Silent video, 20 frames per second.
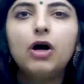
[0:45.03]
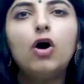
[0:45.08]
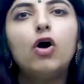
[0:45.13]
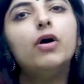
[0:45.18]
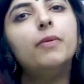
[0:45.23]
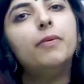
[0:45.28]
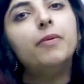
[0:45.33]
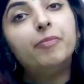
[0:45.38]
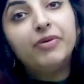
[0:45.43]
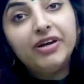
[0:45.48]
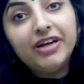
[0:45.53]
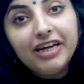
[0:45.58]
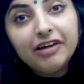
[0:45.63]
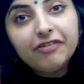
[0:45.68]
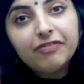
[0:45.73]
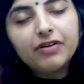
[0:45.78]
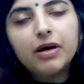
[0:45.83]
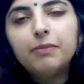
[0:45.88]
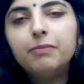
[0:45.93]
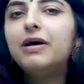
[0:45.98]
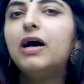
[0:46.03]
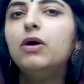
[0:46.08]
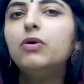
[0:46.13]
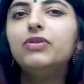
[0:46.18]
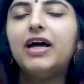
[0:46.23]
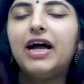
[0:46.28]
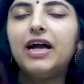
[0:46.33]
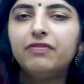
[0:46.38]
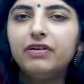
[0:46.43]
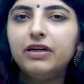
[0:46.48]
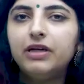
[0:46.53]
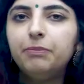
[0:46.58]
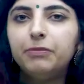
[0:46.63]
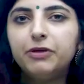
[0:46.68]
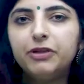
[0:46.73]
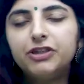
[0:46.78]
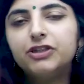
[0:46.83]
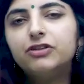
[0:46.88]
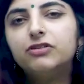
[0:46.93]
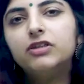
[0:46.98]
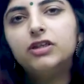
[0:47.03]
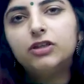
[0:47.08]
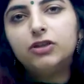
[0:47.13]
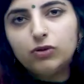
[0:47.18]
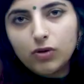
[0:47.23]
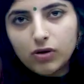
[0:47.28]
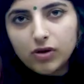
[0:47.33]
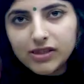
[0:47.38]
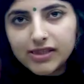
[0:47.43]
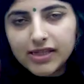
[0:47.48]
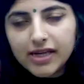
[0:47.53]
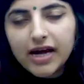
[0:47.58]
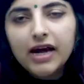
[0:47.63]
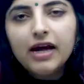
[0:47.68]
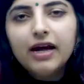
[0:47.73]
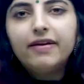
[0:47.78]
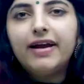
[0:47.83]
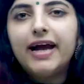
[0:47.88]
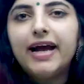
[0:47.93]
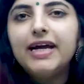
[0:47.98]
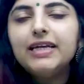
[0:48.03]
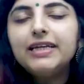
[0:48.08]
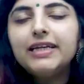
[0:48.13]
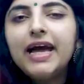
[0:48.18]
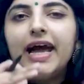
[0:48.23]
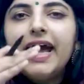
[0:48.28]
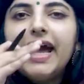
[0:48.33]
or a brief about that very particular course, right?